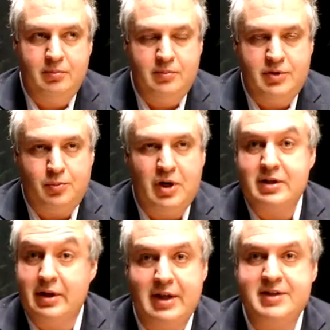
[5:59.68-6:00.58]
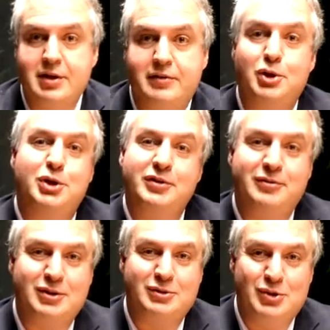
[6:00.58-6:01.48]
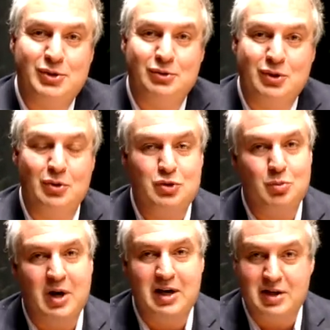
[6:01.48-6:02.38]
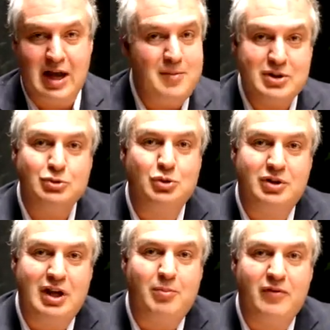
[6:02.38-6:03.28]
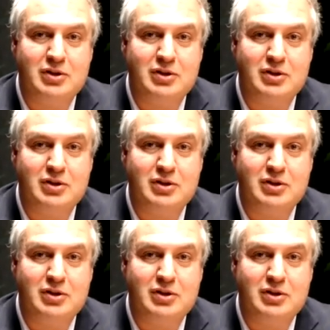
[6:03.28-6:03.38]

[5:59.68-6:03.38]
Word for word: surprisingly, that's not very difficult to do. You know, to buy the absolute top of the